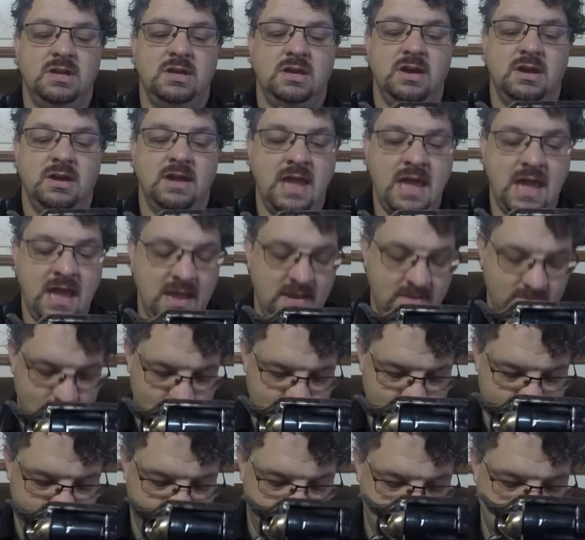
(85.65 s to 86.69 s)
Okay,
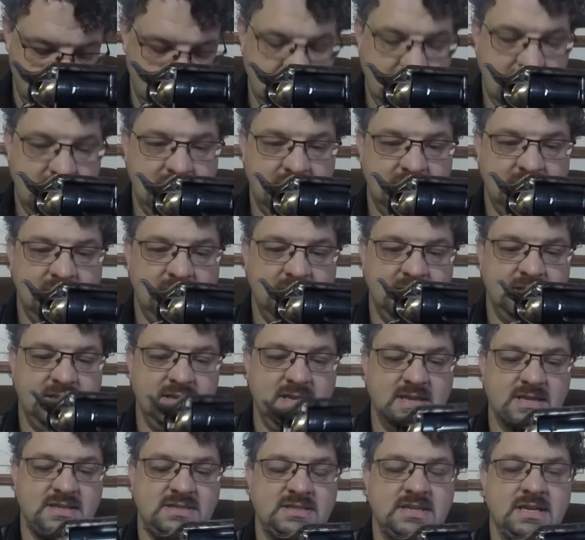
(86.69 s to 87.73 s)
you got it like
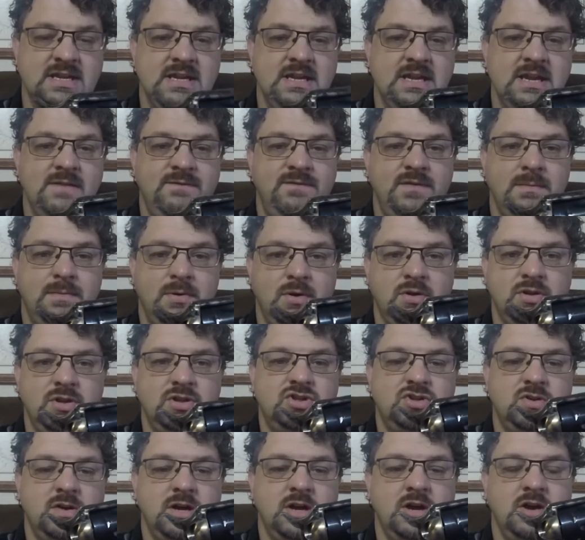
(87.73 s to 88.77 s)
this. If you pull the
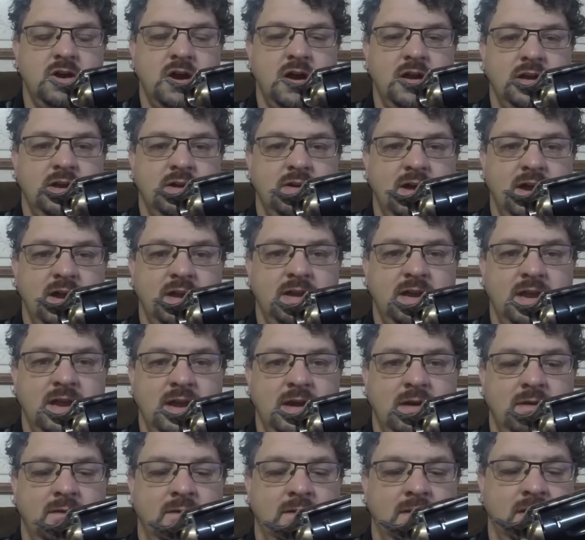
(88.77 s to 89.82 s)
trigger on it right
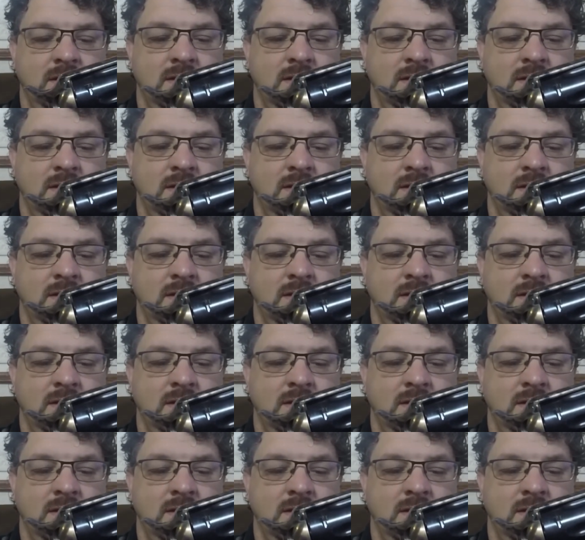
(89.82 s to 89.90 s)
now,